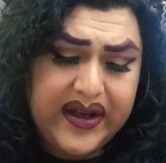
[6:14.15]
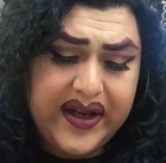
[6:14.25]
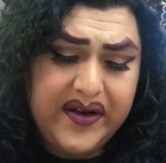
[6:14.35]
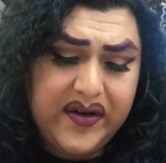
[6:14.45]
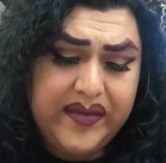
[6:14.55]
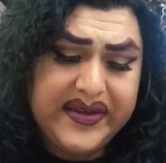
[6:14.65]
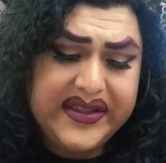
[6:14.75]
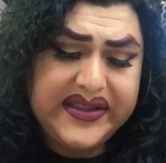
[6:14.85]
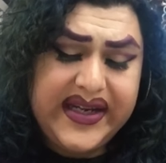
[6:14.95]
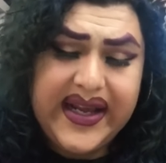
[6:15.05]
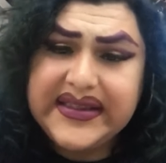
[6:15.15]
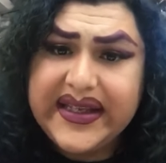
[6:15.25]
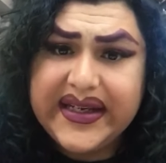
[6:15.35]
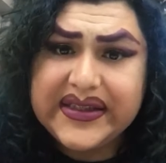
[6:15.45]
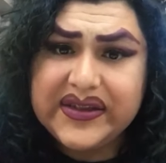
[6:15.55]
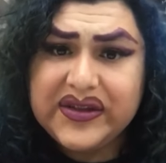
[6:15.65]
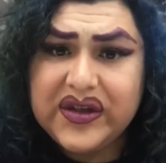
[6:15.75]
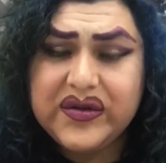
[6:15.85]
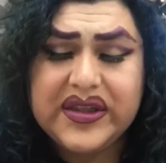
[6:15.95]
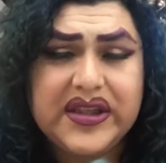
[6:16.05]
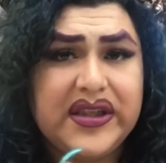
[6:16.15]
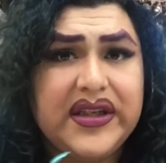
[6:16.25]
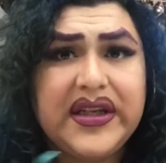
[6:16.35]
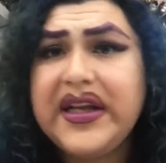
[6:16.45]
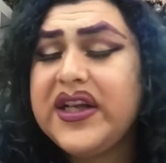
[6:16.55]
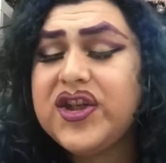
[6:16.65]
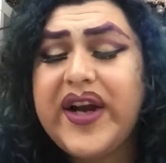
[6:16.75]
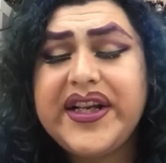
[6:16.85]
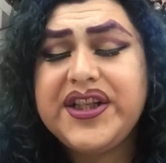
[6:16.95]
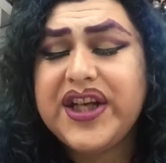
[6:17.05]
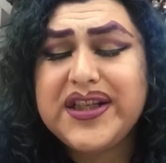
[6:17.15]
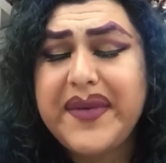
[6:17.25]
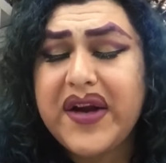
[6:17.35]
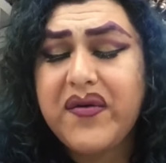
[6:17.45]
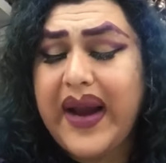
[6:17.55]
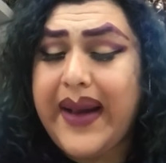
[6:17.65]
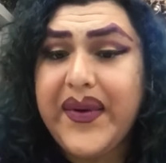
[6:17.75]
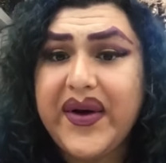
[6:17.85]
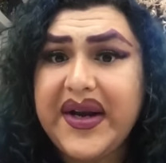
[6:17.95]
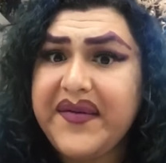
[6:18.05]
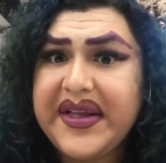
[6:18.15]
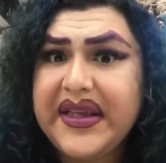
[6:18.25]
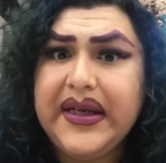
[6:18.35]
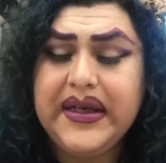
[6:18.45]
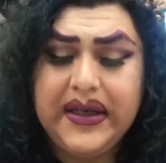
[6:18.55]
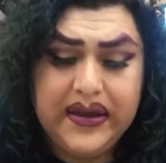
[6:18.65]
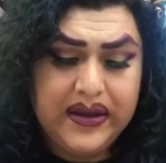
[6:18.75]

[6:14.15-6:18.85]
I know I'm dyslexic, so don't try and judge my grammar and everything.